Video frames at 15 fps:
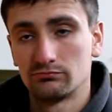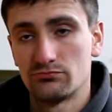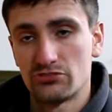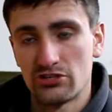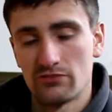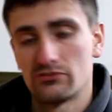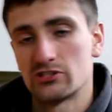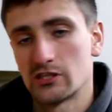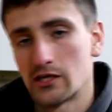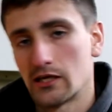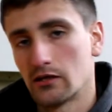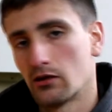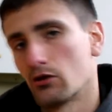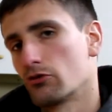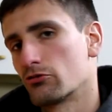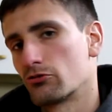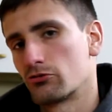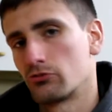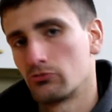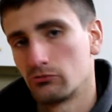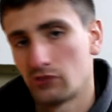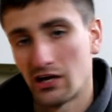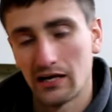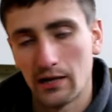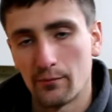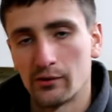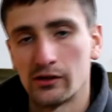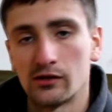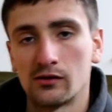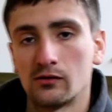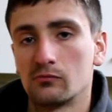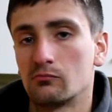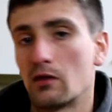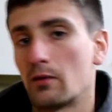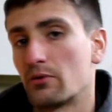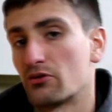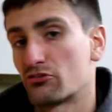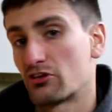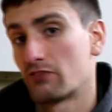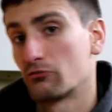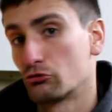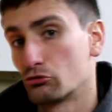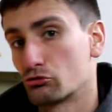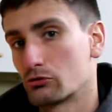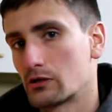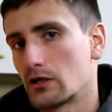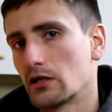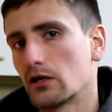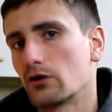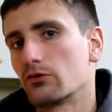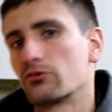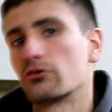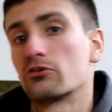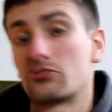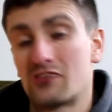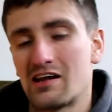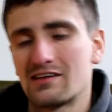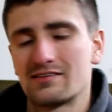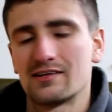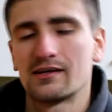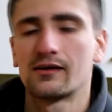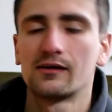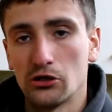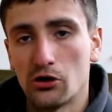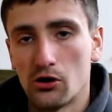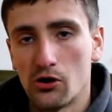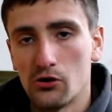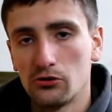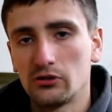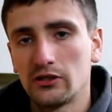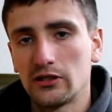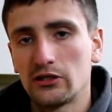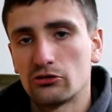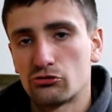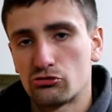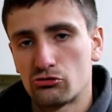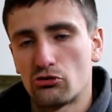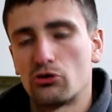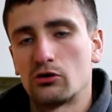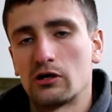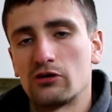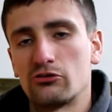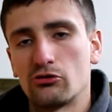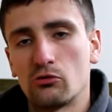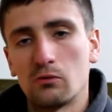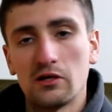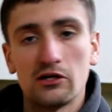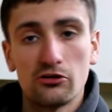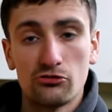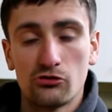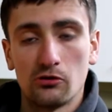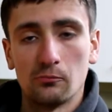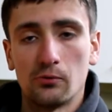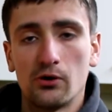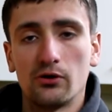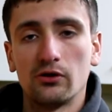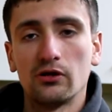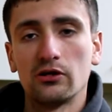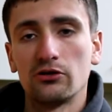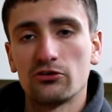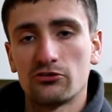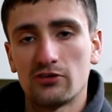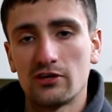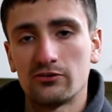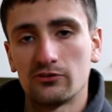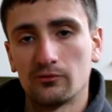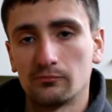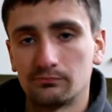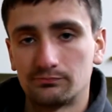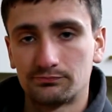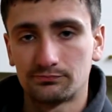70 kilos dynamic and maybe 700 kilos static, you're only strong as your weakest component in your setup.